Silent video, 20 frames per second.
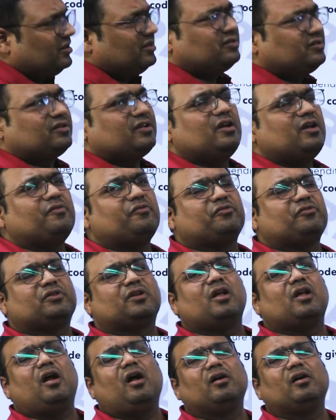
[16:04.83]
gifts,
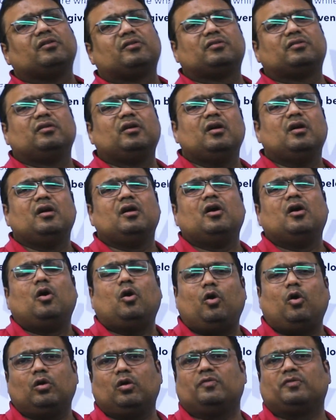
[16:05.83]
grants,
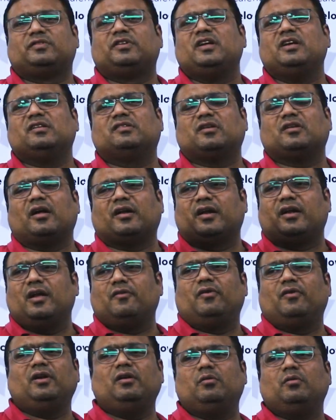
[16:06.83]
all of these are
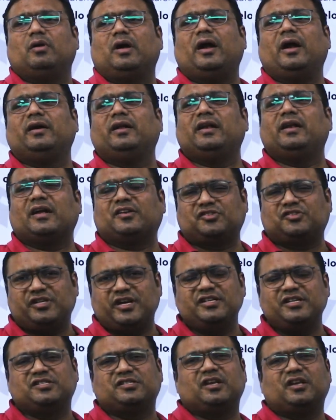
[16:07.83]
given and in
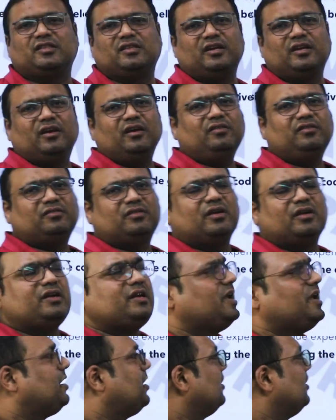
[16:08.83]
exchange nothing is taken.